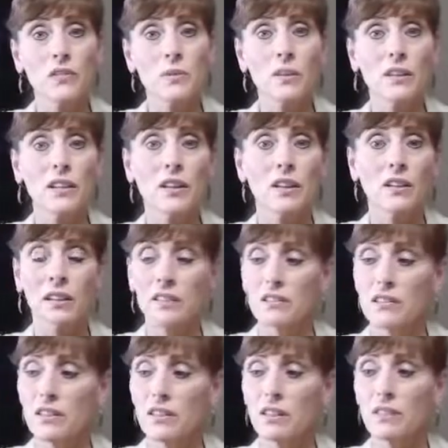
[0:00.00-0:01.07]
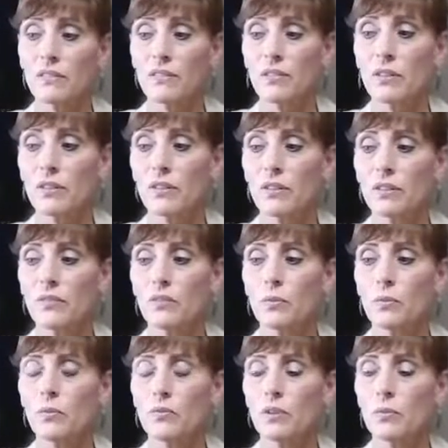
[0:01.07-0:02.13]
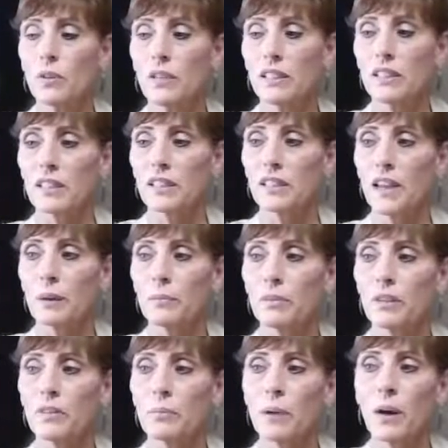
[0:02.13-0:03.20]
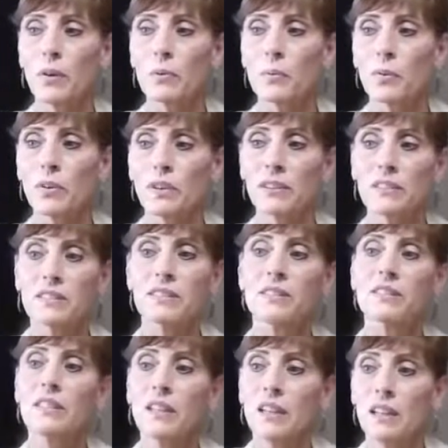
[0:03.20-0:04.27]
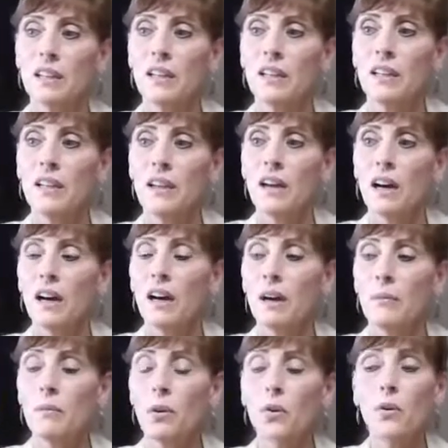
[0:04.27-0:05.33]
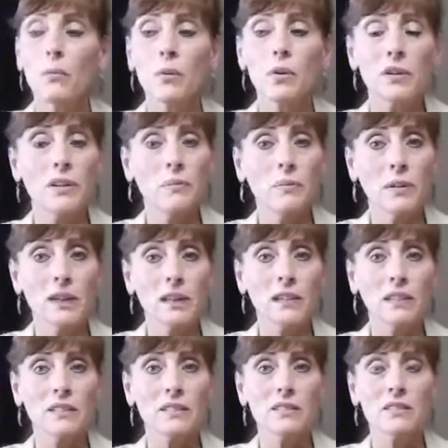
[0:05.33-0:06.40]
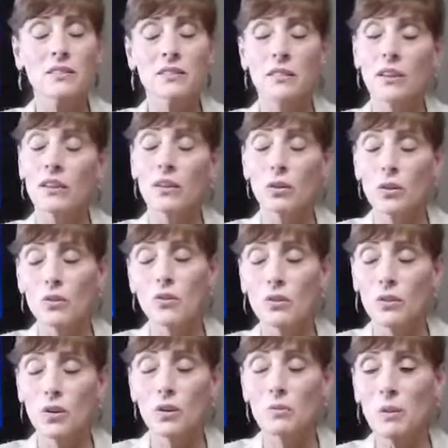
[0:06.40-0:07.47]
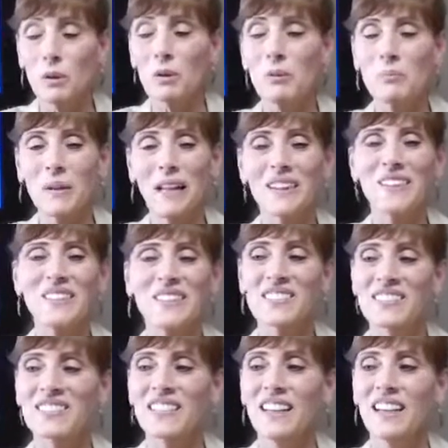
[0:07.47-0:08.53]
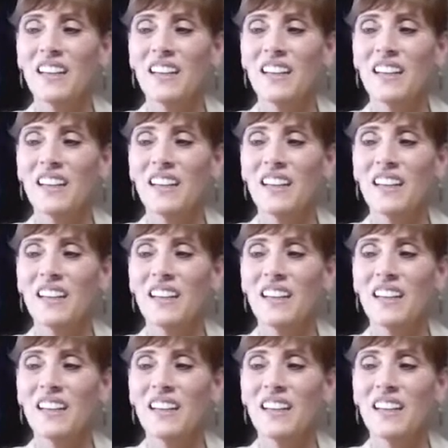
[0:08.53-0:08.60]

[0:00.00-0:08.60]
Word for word: but they are listed there for you if you do want to get a copy of the PowerPoint. Um, hormonal imbalance or hormonal balance.